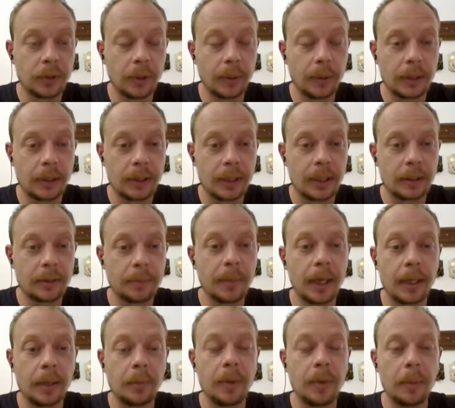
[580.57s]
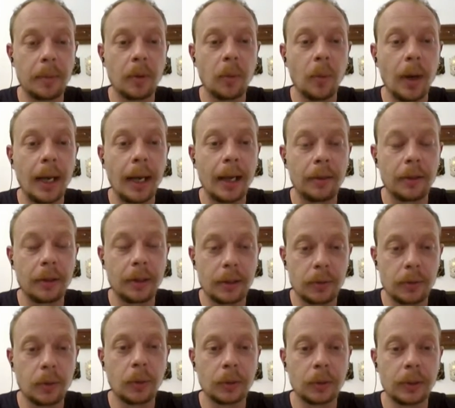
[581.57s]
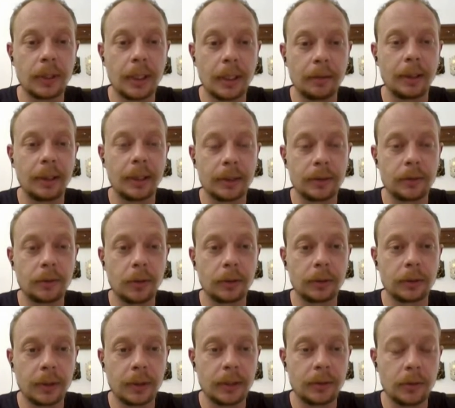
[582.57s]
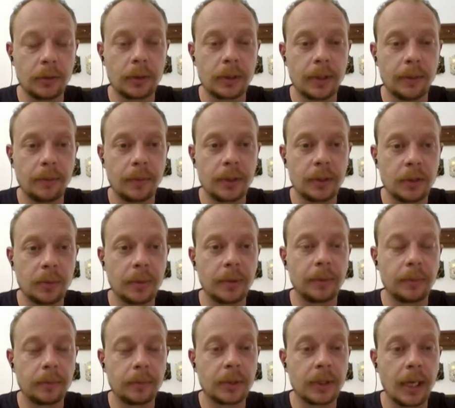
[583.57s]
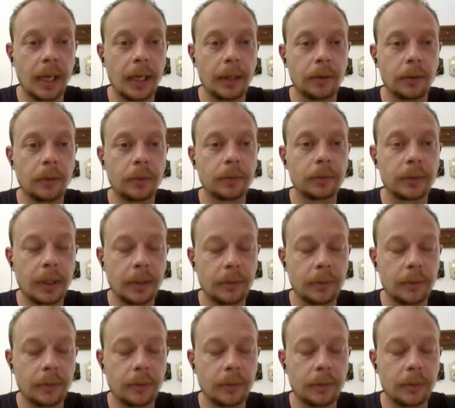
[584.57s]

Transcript: So it's making people aware that it's ordinary. It's not something to be scared of.